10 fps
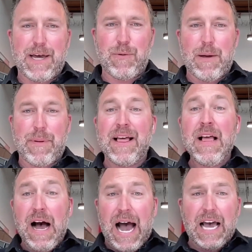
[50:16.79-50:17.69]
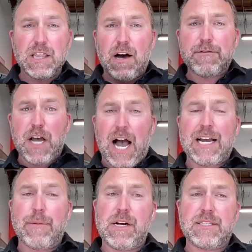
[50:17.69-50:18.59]
by the way, but I love
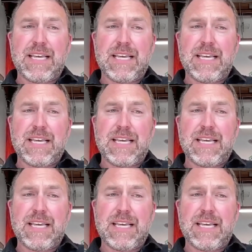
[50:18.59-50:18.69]
talking about it.